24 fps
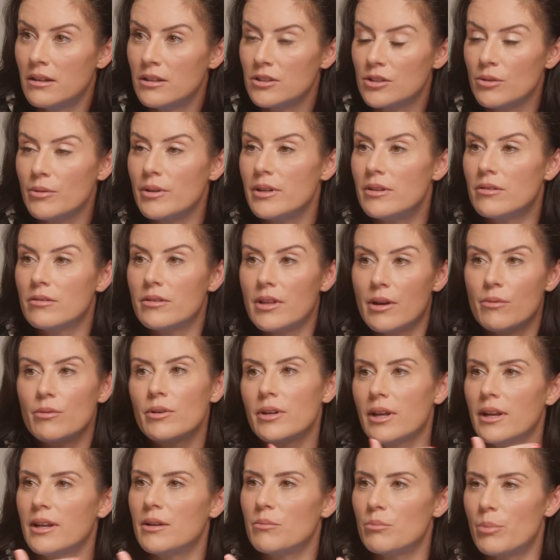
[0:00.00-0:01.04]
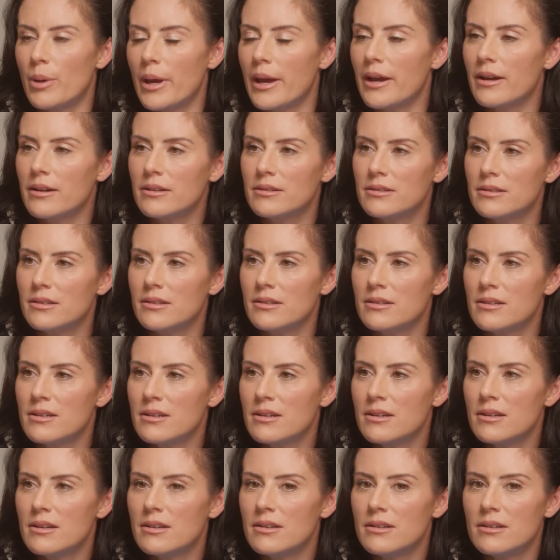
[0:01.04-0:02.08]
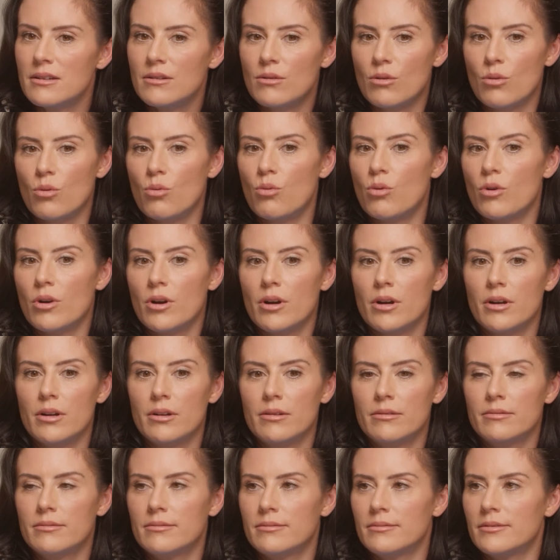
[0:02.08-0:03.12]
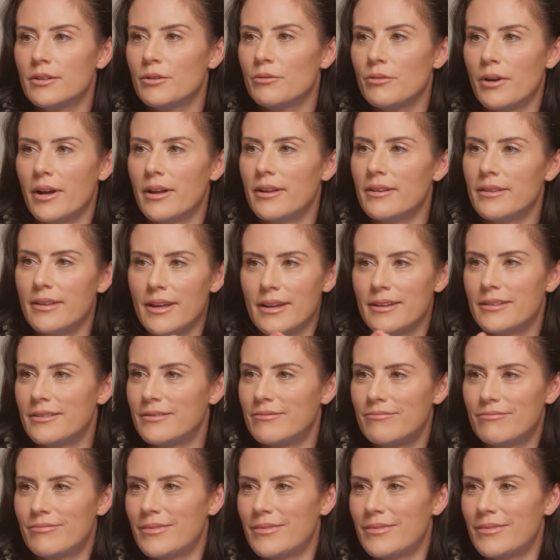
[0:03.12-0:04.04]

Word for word: So either they were getting picked or the run like